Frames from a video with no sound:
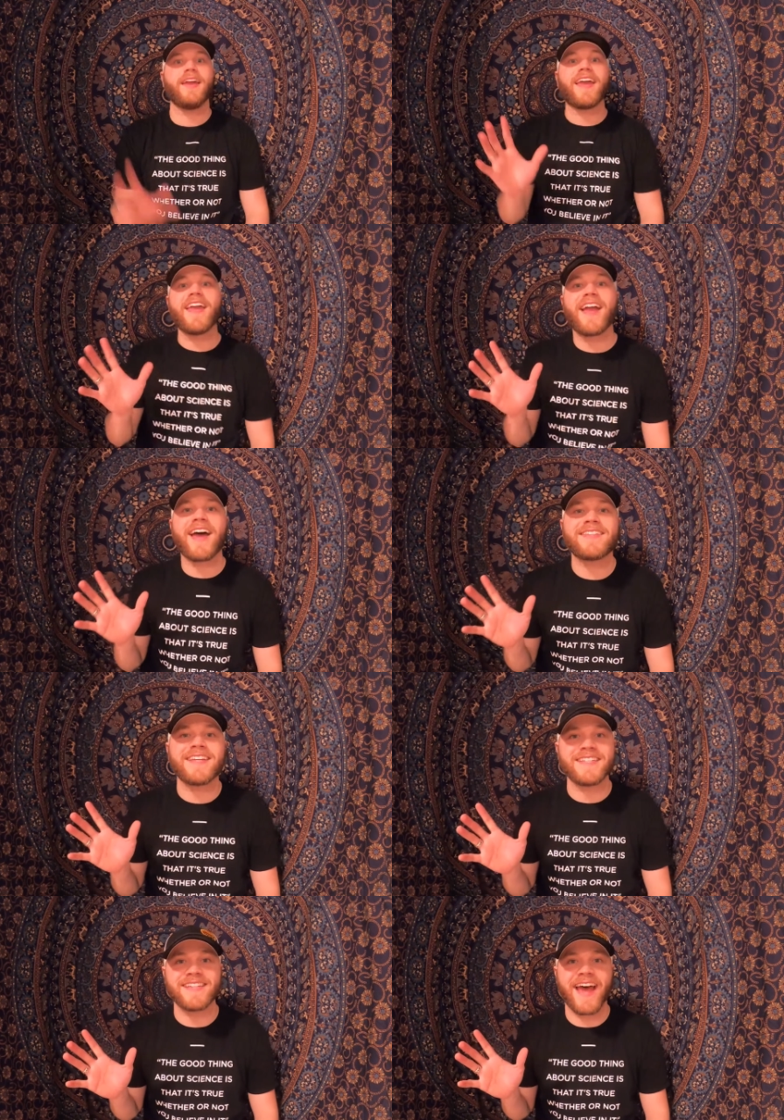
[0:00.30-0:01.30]
Hey guys,
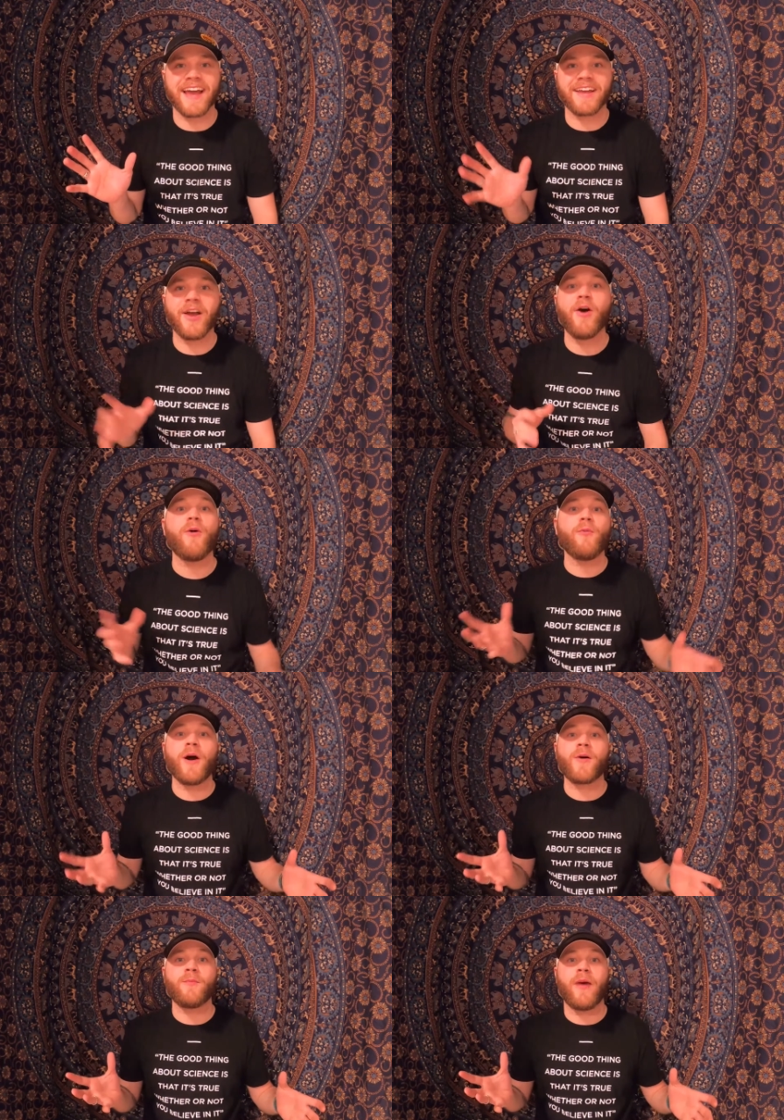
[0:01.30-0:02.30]
it's Zach.
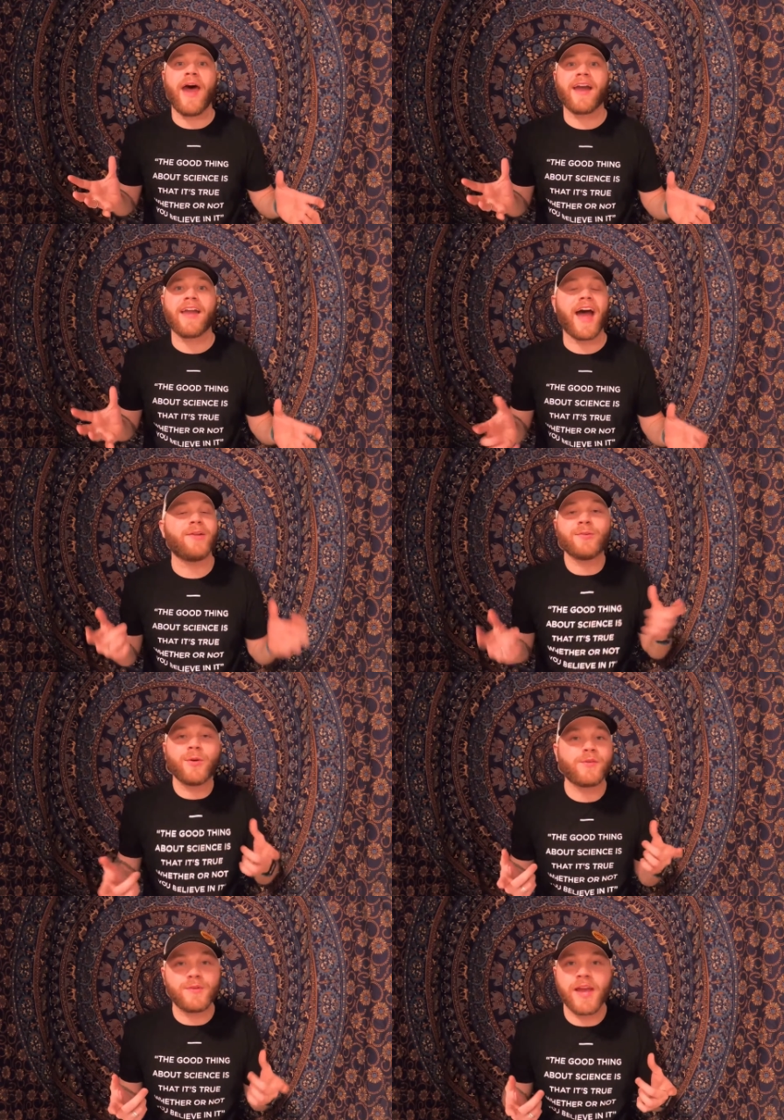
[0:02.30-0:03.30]
Welcome back. I don't
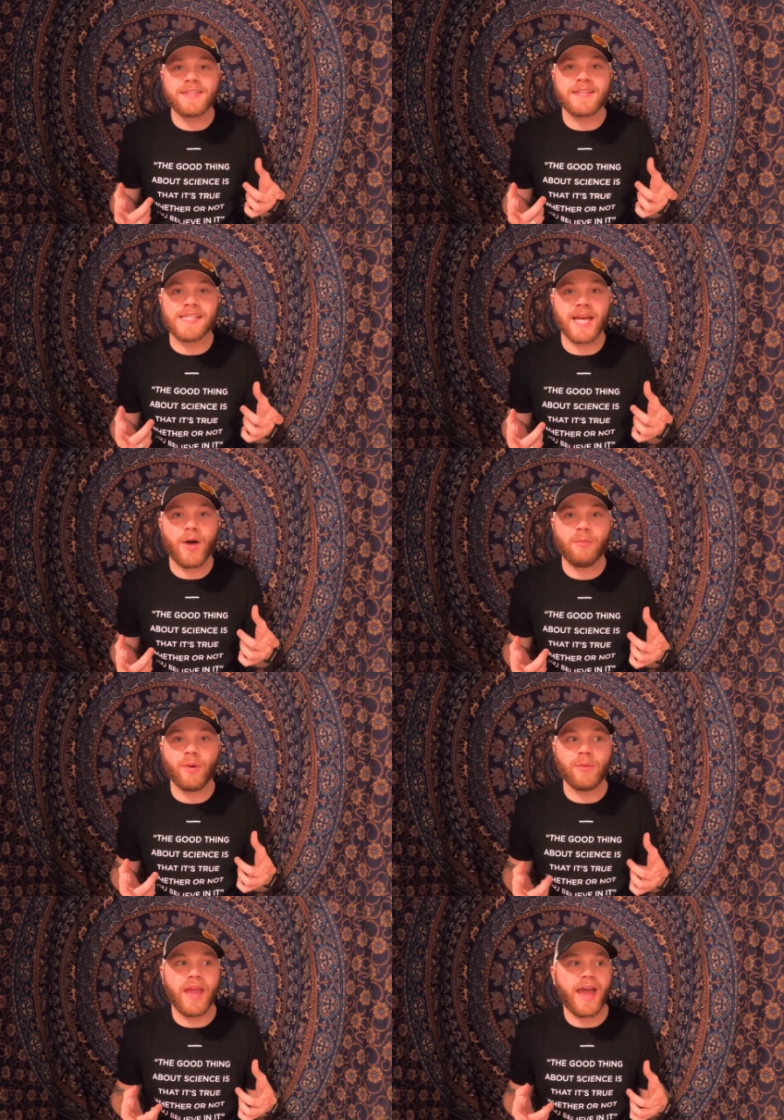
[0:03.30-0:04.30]
know if you guys can tell,
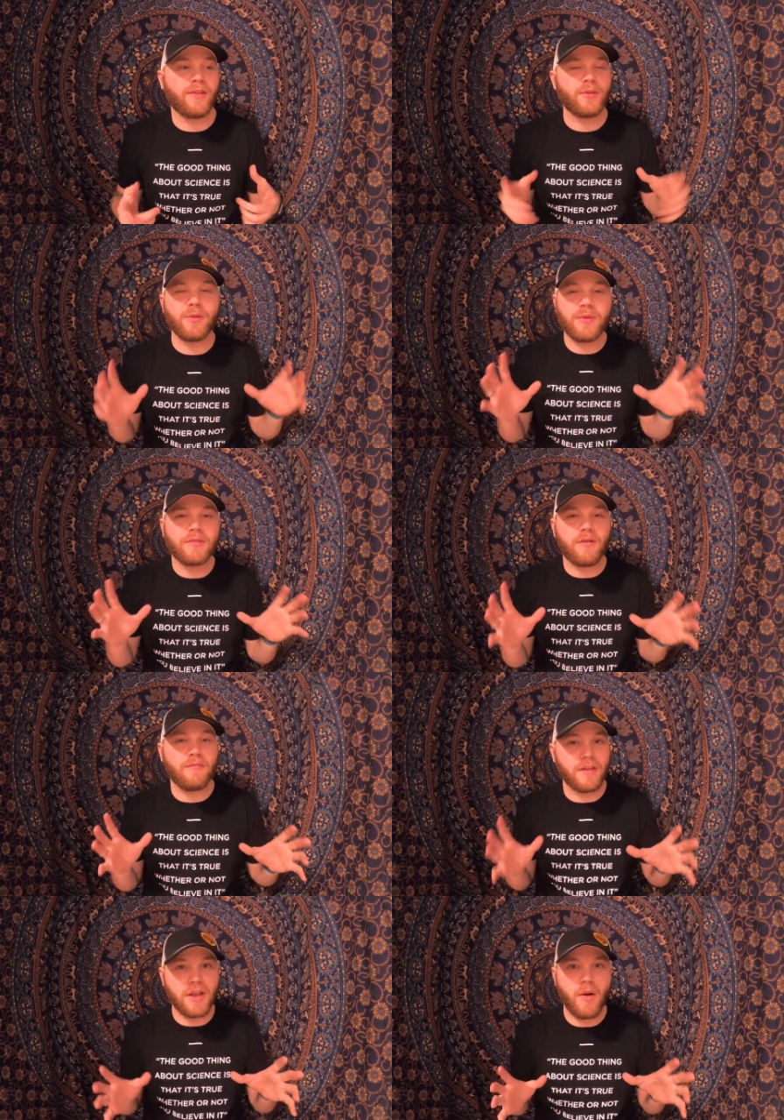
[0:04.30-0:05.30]
but we had a little bit of a
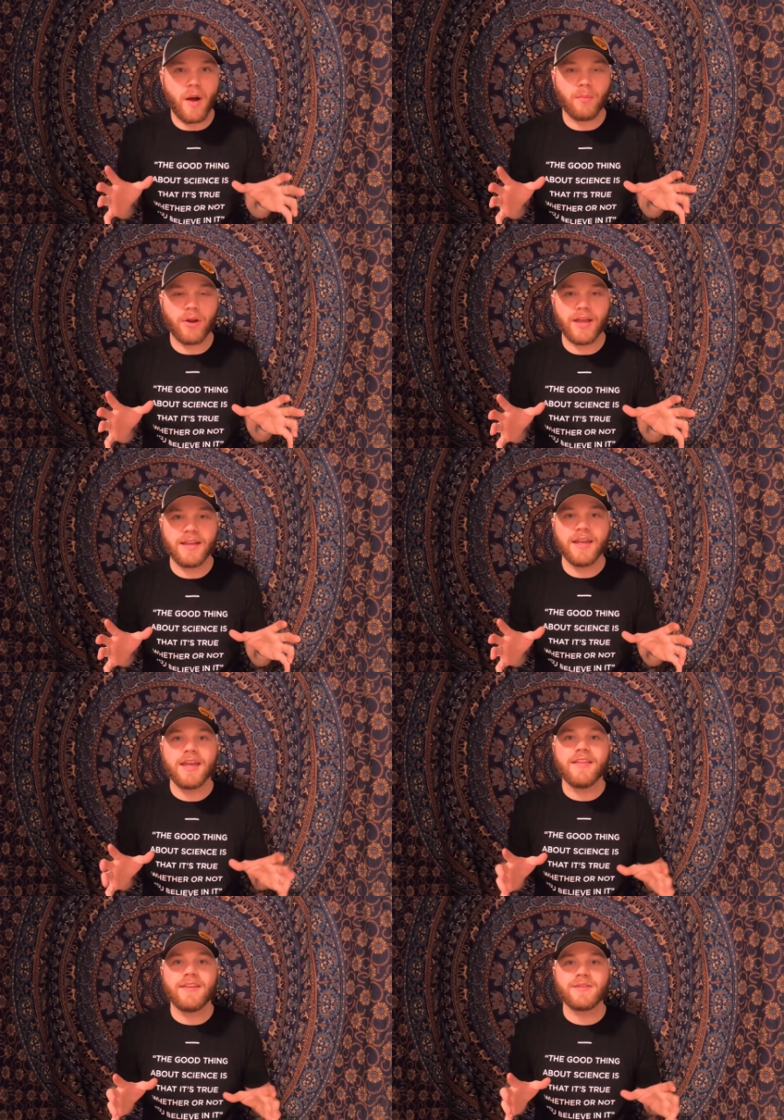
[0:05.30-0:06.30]
video upgrade
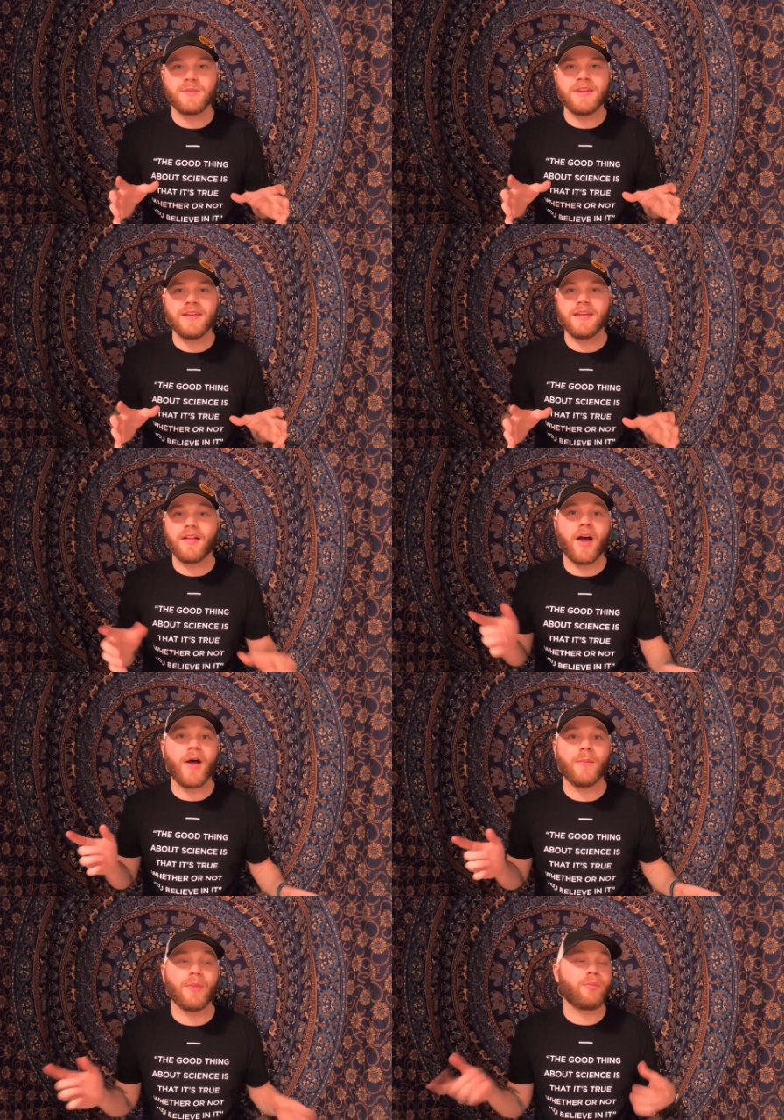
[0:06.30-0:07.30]
this week.
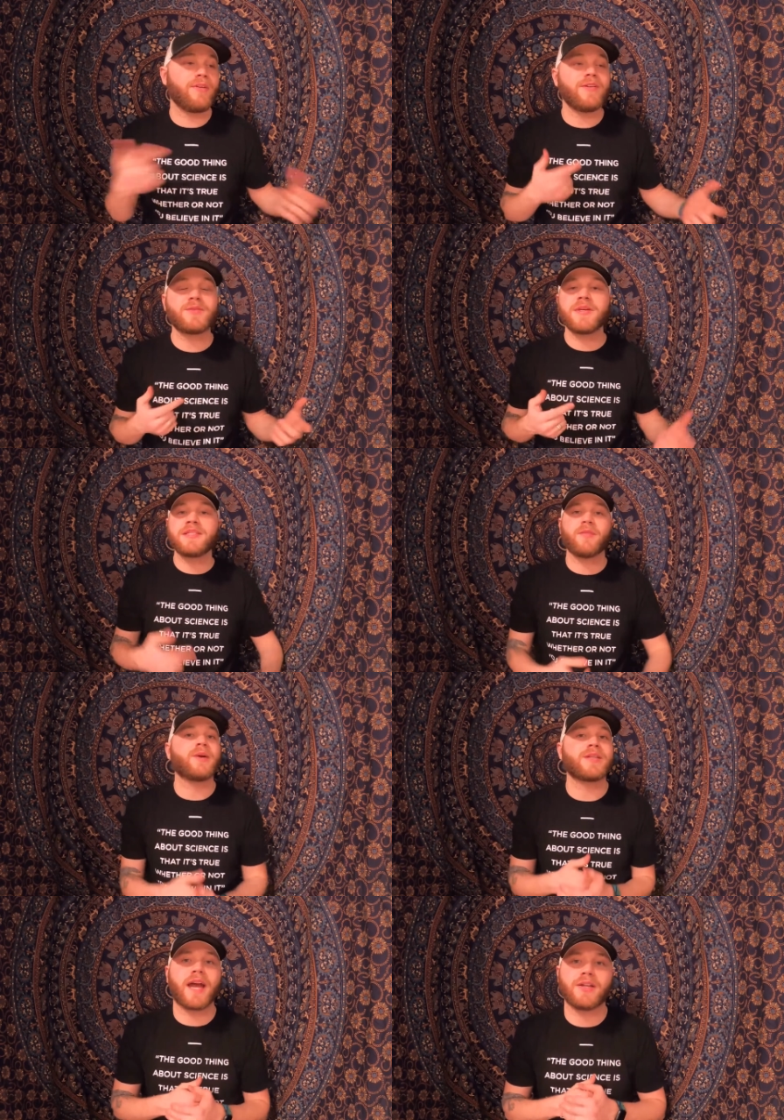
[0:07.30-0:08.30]
The previous weeks I've
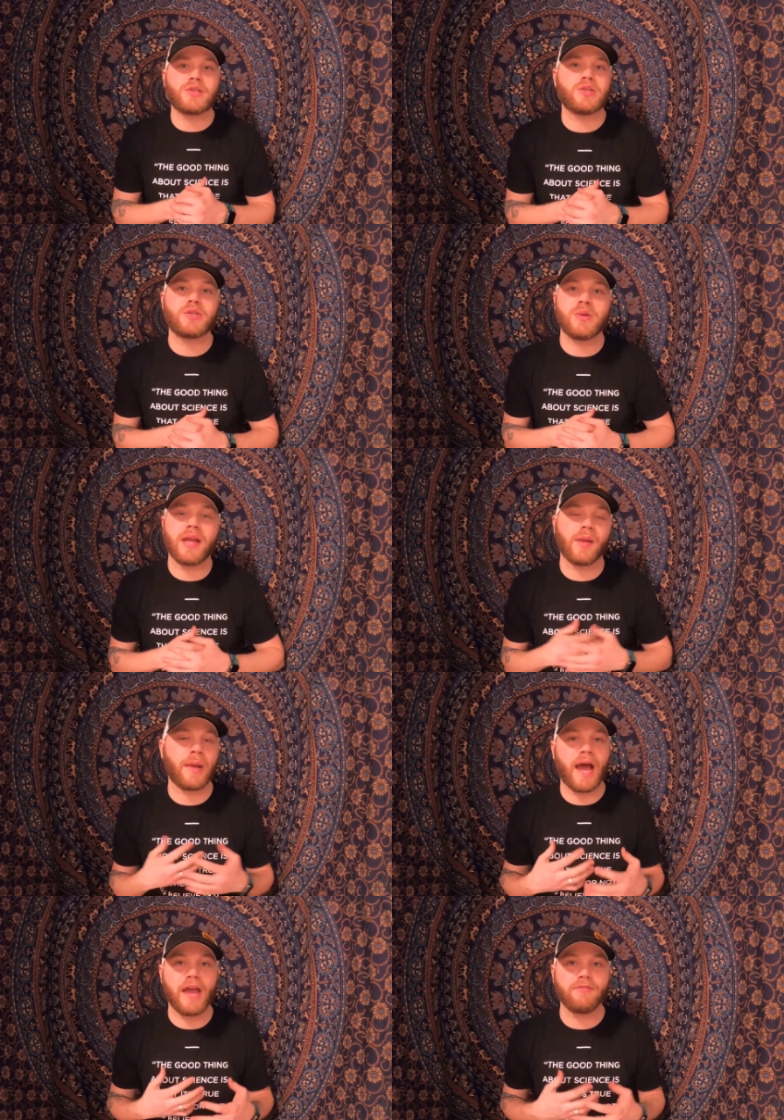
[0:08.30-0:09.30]
been kind of just shooting on
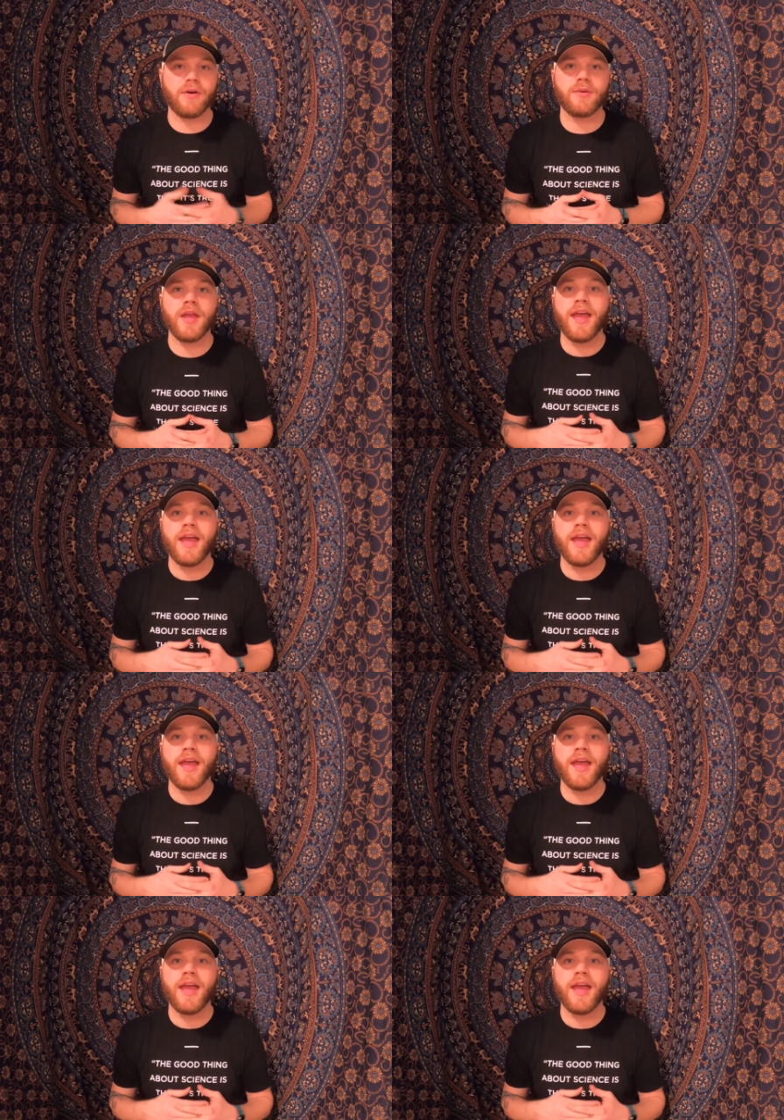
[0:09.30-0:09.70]
my iPhone.